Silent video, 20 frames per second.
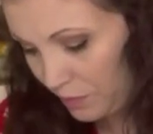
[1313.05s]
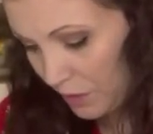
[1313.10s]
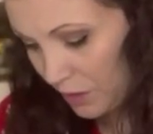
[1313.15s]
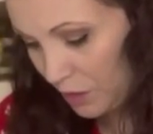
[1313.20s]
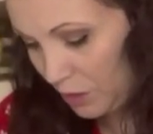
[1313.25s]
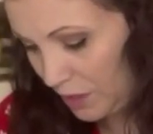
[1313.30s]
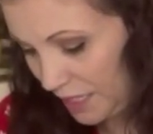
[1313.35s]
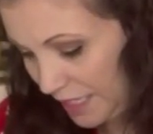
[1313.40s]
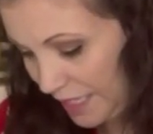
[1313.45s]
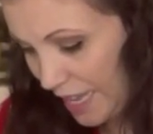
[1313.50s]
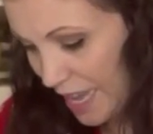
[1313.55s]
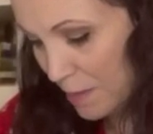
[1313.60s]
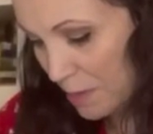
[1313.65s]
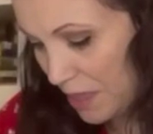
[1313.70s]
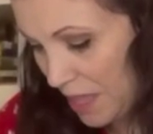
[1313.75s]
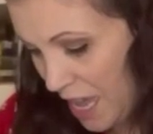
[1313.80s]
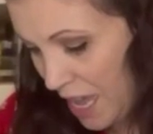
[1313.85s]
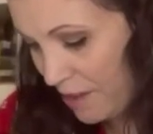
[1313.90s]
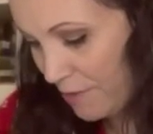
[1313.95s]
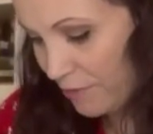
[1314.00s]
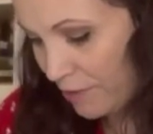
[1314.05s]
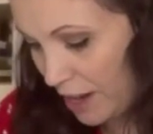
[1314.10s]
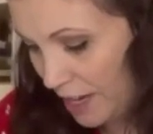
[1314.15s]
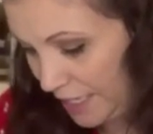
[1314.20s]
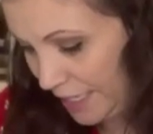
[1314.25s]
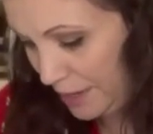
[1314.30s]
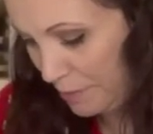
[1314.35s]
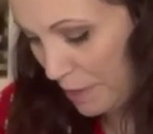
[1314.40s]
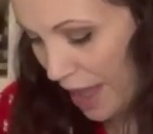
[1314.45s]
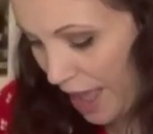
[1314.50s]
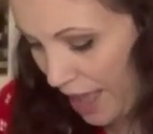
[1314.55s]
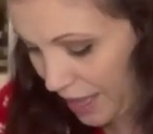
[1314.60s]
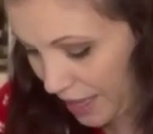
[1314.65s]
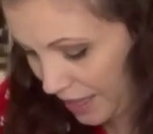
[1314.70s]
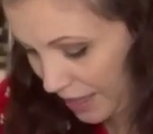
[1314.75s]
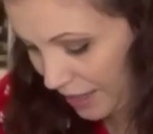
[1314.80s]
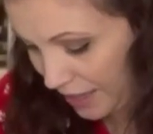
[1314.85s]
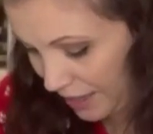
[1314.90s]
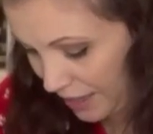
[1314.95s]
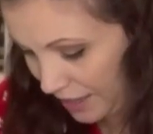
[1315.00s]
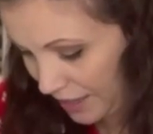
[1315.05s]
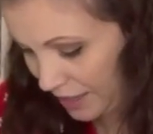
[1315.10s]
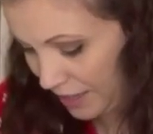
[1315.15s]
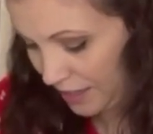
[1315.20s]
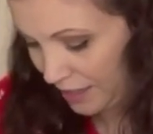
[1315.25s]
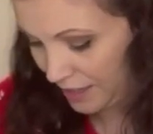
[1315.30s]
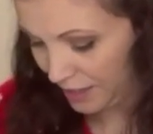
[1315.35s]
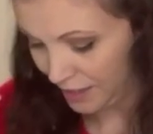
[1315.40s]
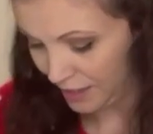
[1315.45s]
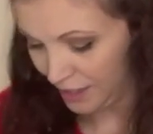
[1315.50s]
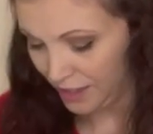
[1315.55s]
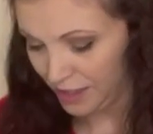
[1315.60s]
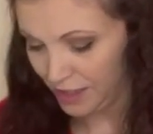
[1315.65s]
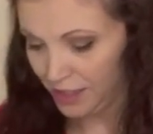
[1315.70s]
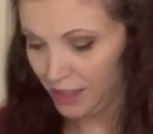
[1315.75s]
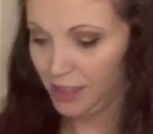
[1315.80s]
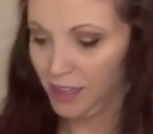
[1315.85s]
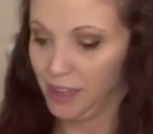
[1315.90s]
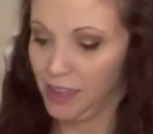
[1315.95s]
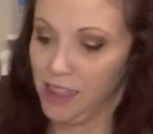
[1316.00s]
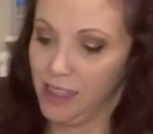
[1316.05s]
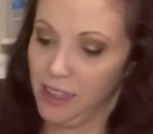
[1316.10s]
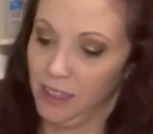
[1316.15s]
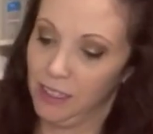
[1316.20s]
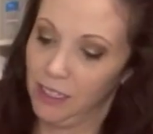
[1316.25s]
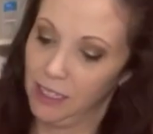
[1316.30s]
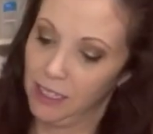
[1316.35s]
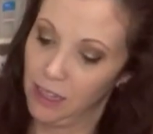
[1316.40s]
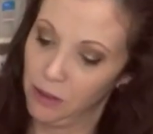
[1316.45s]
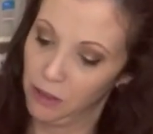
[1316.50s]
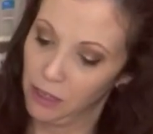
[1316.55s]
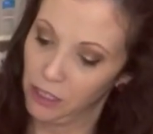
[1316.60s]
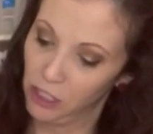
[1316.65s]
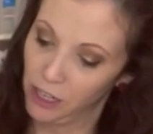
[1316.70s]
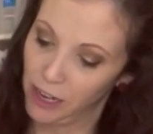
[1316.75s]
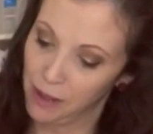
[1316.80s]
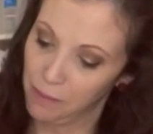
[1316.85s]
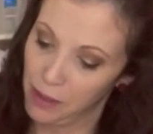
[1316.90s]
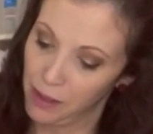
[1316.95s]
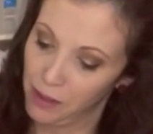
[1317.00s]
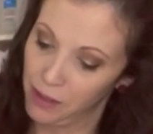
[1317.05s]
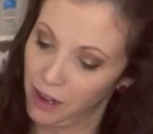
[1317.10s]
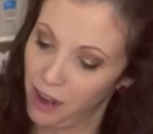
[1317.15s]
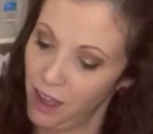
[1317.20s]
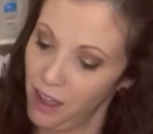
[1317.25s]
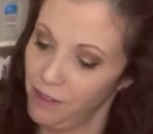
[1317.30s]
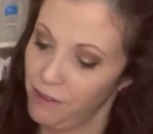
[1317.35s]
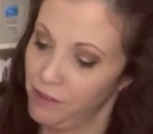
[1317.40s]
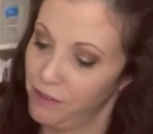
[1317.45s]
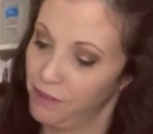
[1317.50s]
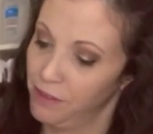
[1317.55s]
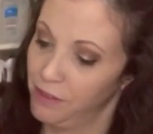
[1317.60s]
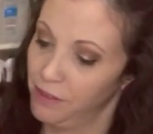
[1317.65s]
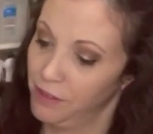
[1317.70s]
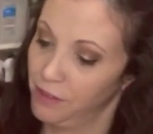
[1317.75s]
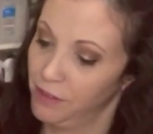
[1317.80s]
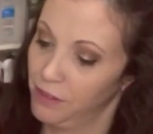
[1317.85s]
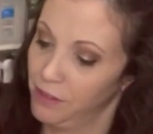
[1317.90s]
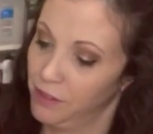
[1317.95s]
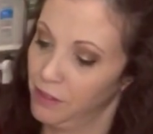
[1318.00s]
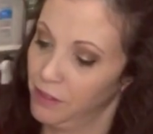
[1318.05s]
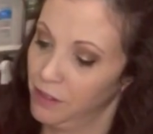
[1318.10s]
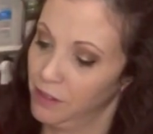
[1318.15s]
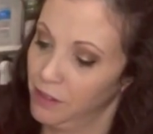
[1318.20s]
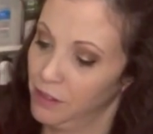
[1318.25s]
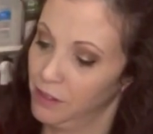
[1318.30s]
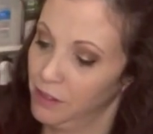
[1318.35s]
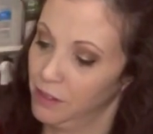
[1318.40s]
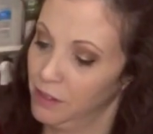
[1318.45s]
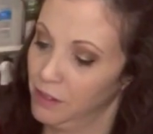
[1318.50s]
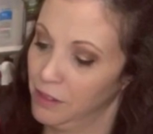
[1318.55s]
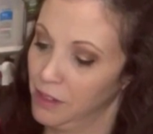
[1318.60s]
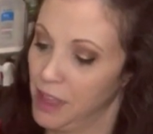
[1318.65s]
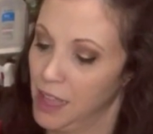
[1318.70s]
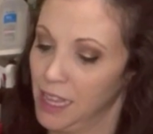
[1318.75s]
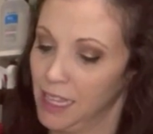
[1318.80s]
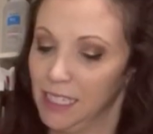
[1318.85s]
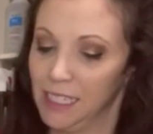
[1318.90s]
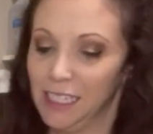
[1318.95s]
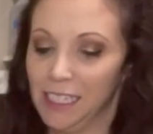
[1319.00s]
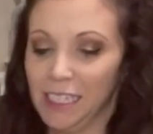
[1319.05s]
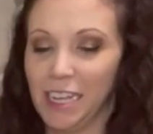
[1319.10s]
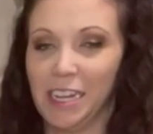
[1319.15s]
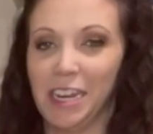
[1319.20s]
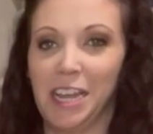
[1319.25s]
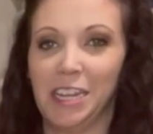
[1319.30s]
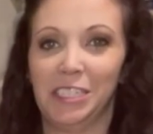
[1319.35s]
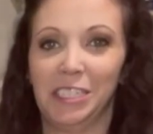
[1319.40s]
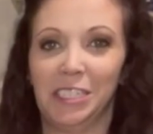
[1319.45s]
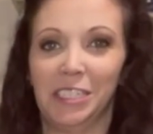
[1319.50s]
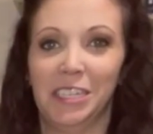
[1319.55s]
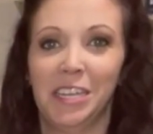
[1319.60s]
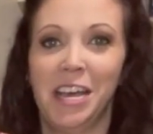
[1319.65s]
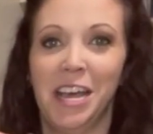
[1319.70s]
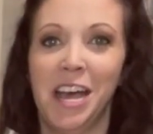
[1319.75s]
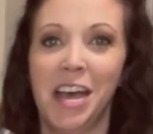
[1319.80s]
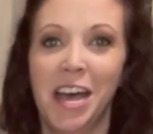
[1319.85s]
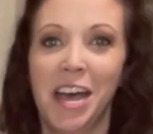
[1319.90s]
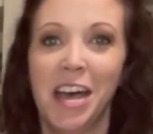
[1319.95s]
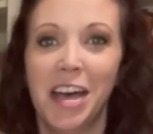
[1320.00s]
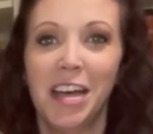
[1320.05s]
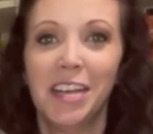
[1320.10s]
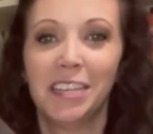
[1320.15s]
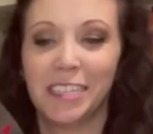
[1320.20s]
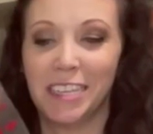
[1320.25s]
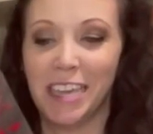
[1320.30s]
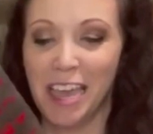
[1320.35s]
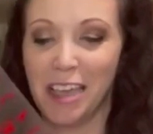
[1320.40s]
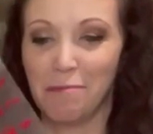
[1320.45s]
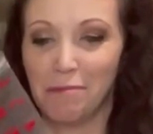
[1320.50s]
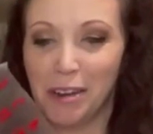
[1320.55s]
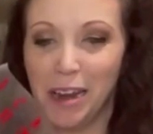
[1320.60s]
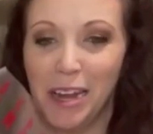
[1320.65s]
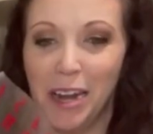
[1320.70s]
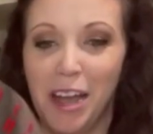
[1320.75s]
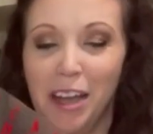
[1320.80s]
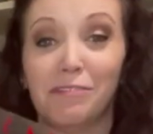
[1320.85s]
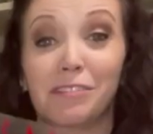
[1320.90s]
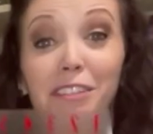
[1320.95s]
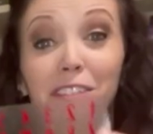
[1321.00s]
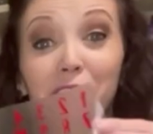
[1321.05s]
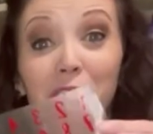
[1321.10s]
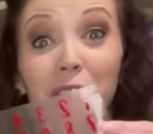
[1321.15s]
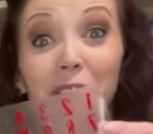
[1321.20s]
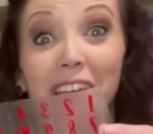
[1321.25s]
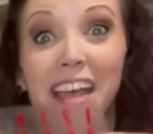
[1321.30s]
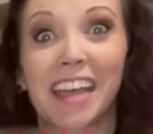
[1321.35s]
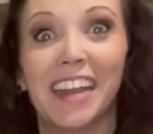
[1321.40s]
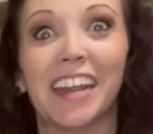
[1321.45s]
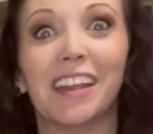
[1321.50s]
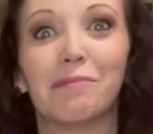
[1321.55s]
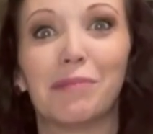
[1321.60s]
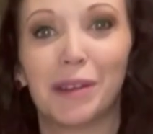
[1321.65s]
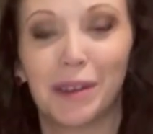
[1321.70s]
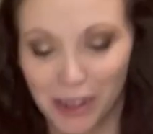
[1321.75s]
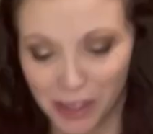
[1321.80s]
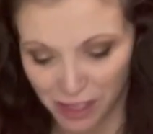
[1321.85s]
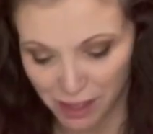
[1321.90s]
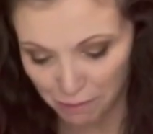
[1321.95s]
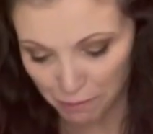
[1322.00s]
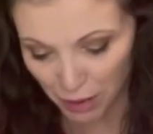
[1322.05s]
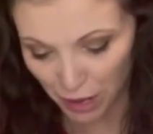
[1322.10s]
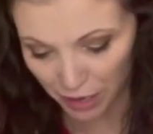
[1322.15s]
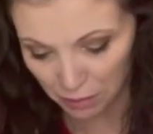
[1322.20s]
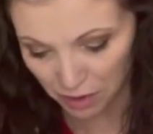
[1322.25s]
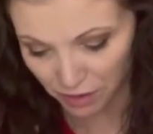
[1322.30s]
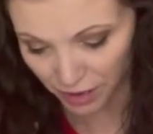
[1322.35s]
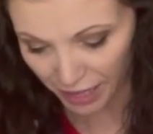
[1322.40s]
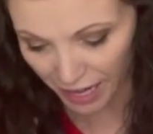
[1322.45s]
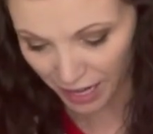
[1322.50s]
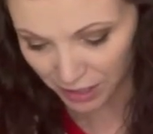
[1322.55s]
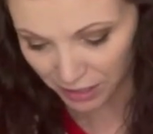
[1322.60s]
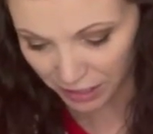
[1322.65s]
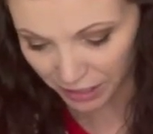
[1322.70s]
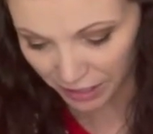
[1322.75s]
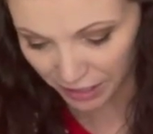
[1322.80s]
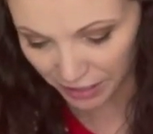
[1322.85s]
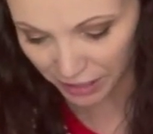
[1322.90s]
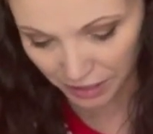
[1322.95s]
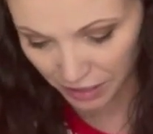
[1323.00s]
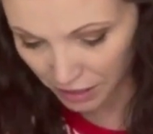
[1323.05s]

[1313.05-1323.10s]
Do the same thing, front and back. And then slowly try and peel it off. Ta-da, ta-da! Came right off. Let's go ahead and put it on the bottom of our calendar.